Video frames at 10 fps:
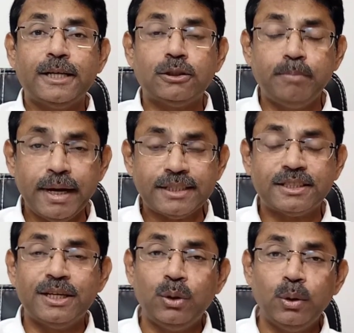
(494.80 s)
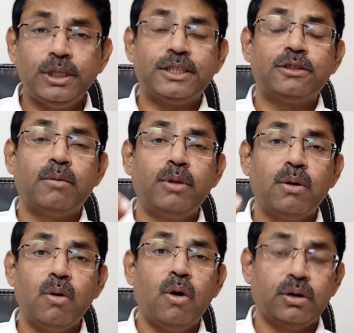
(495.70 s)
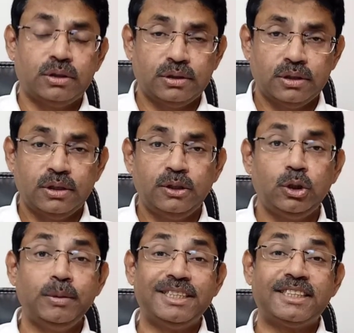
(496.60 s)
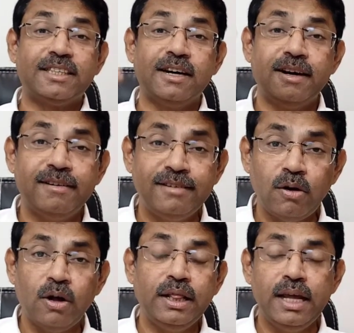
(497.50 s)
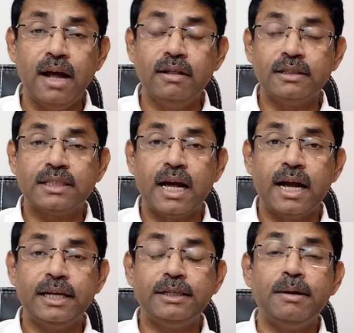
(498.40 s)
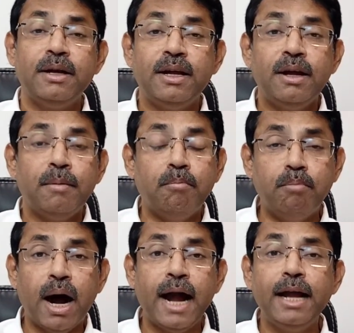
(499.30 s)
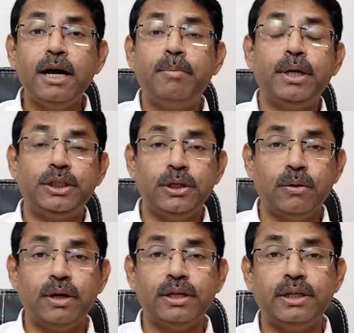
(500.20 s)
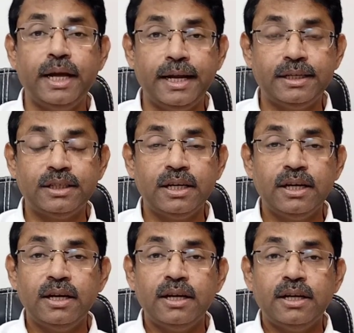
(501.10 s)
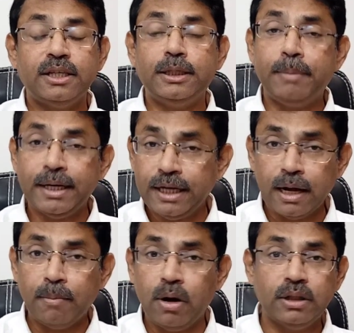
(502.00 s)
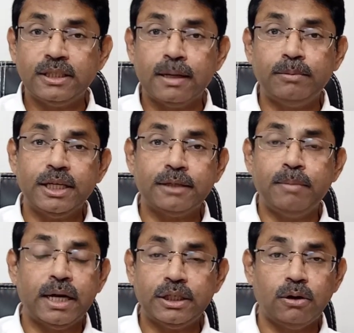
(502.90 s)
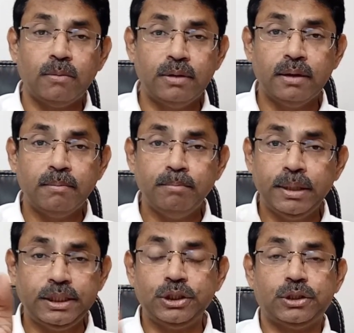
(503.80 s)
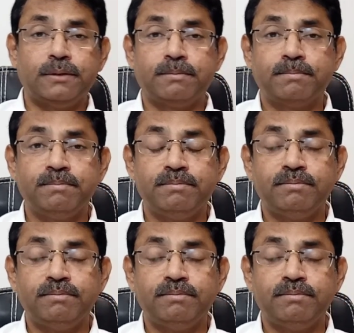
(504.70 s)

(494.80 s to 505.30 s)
expects the notices of the court to be served on the other side by a particular date, depending upon the subject matter of the petition.